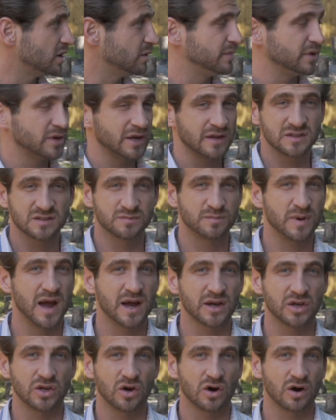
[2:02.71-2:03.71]
to build out this
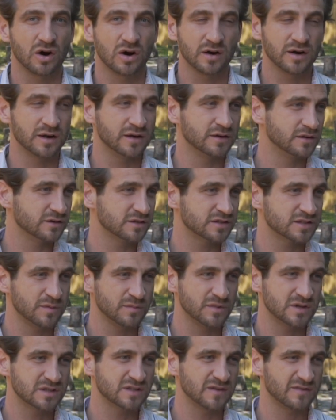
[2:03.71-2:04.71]
backyard and some
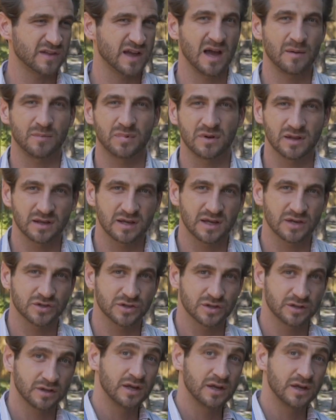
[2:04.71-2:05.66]
of the stuff that happened in the kitchen.